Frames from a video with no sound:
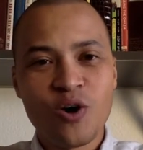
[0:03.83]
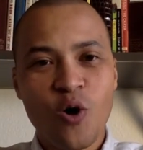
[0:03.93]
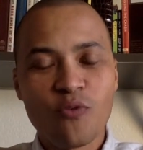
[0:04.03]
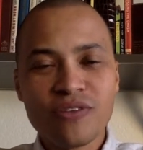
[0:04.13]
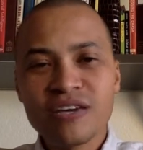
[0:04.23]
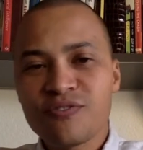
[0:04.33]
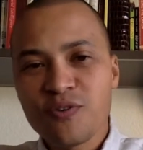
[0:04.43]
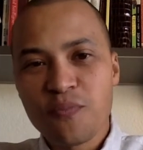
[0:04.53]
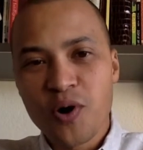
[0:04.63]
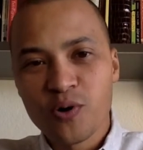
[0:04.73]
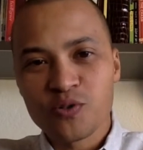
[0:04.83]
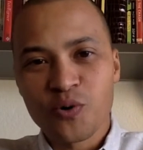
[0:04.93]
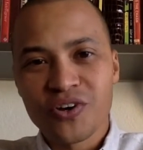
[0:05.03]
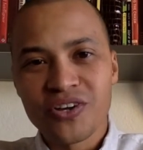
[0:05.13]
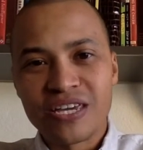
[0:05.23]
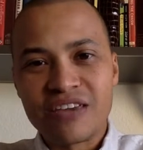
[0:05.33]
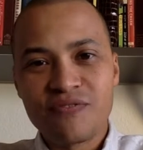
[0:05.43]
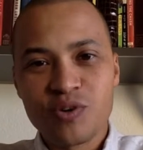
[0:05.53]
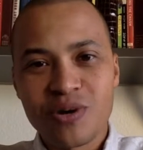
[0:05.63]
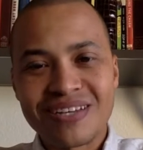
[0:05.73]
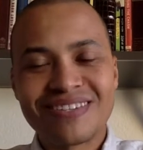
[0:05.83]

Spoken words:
Over the next few posts, we're going to give you a